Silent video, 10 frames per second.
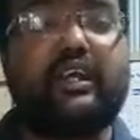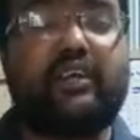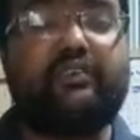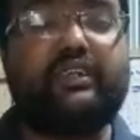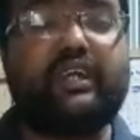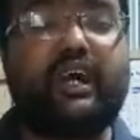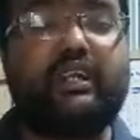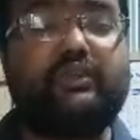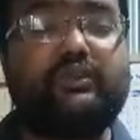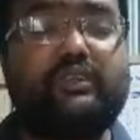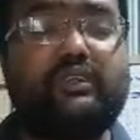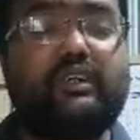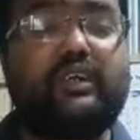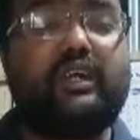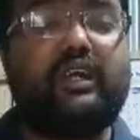Ibn Khaldun,
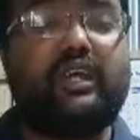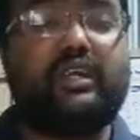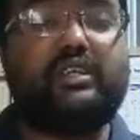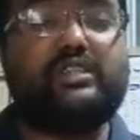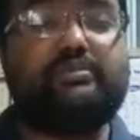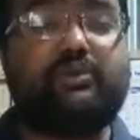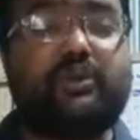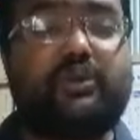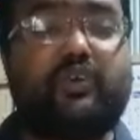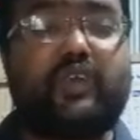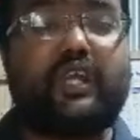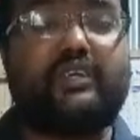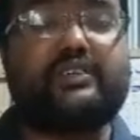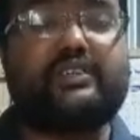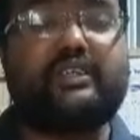in his book,
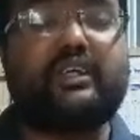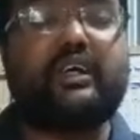relates